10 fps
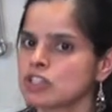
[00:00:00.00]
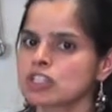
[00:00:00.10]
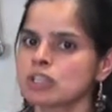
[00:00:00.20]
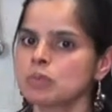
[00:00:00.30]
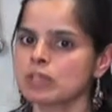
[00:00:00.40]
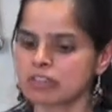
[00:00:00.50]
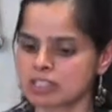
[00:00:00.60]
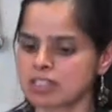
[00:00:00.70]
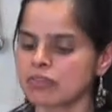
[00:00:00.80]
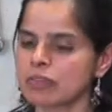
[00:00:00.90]
Usually we
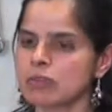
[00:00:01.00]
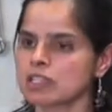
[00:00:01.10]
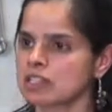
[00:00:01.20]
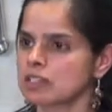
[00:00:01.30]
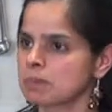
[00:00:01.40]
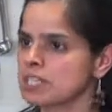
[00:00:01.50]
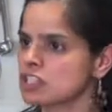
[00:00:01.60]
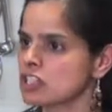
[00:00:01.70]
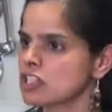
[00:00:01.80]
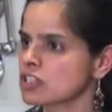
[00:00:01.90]
stuff it with
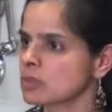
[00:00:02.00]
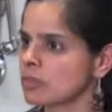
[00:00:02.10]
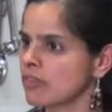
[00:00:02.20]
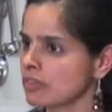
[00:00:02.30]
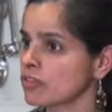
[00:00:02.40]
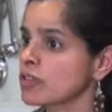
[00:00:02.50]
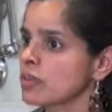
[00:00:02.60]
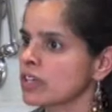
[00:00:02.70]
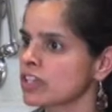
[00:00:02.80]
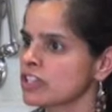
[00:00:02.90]
peaches or whatever fruit
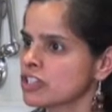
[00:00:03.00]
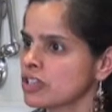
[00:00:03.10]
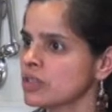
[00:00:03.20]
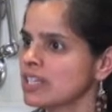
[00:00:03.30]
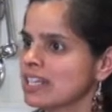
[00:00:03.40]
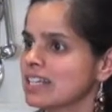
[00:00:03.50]
we're going to do,